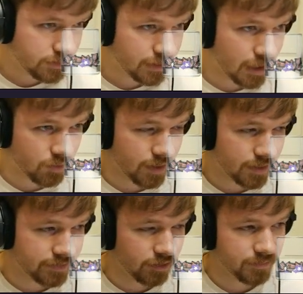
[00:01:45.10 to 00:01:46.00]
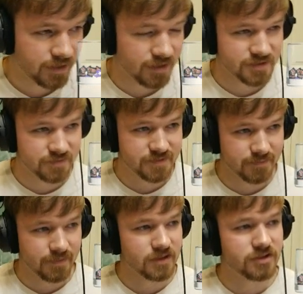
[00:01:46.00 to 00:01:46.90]
Not quite though, because of
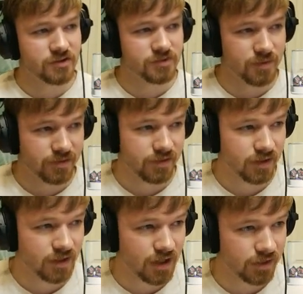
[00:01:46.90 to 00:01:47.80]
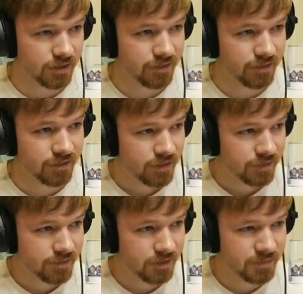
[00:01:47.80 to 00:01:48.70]
some issues with the color
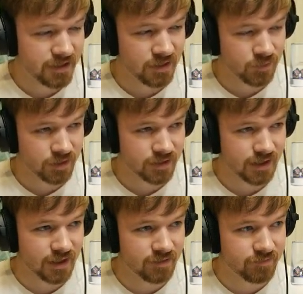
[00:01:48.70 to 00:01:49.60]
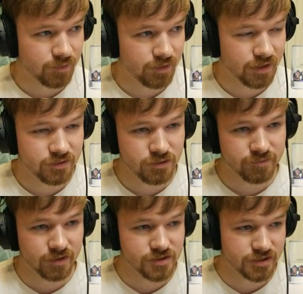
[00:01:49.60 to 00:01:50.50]
that are being worked on for a new
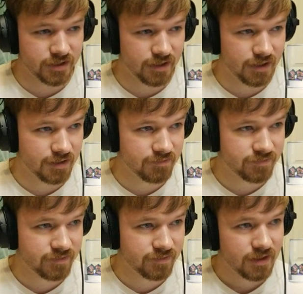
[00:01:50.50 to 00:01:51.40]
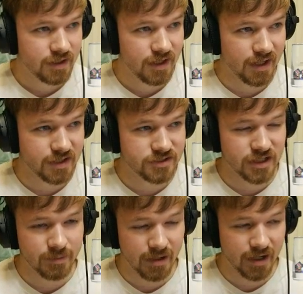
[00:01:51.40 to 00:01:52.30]
version of an
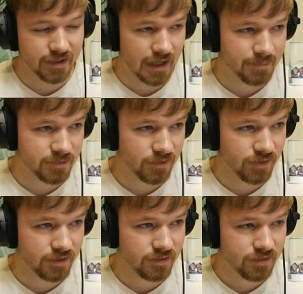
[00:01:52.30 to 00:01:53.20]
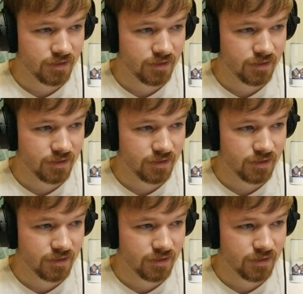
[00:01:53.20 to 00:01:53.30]
HDMI adapter that